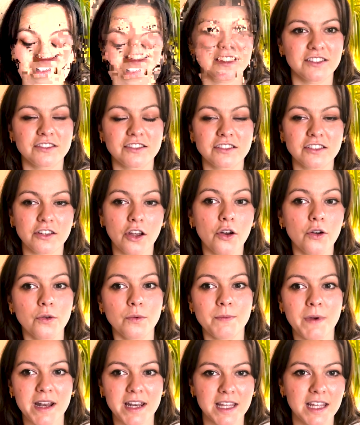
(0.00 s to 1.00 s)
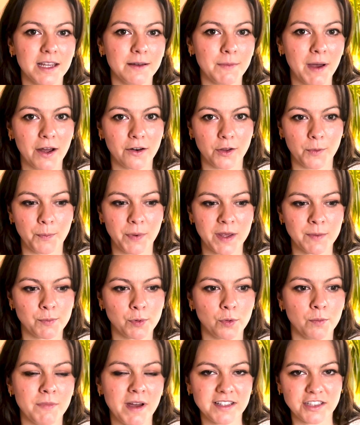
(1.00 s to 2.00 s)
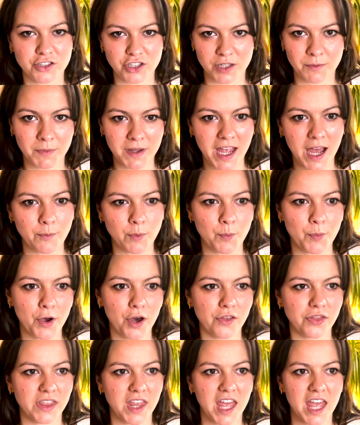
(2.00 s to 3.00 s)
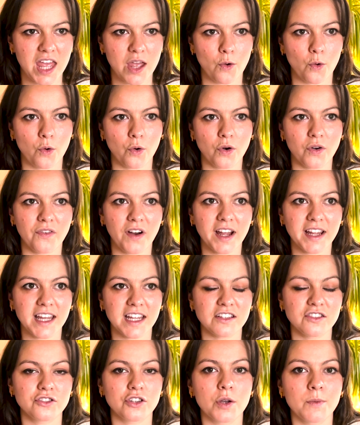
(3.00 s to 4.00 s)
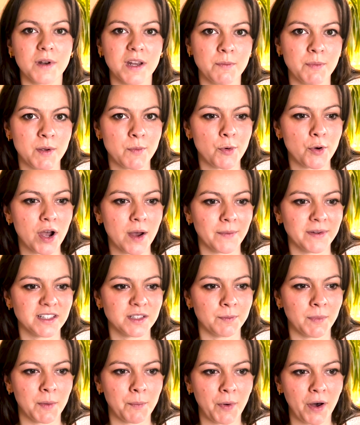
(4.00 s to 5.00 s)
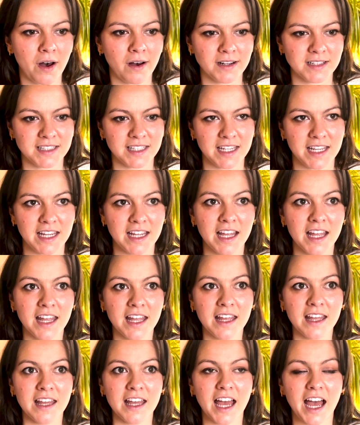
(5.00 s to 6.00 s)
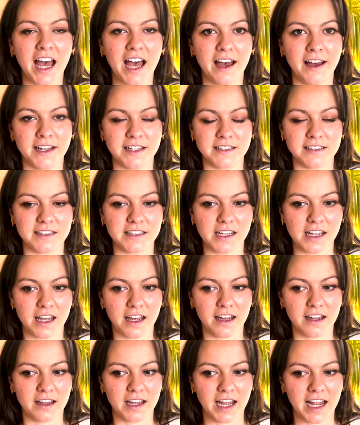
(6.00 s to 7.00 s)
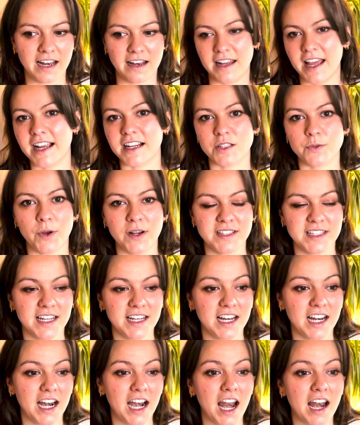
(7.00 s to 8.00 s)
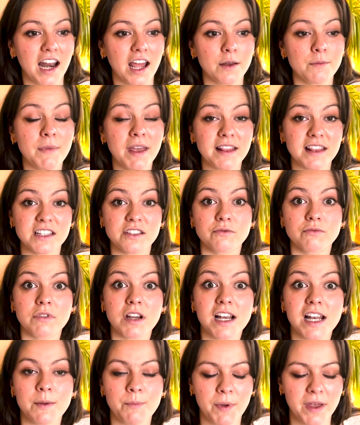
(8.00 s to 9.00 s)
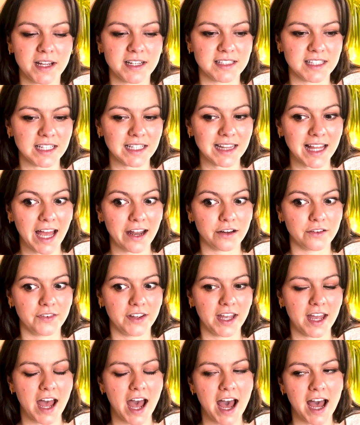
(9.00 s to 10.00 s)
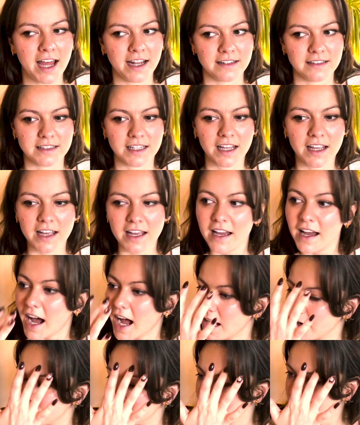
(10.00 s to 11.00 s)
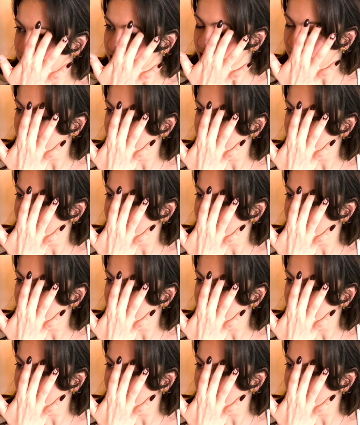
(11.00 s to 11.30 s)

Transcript: so many amount of people messaging me happy birthday, or if I get so many people coming to my party and and X, Y, and Z, and, and I make this really big deal out of it, and I would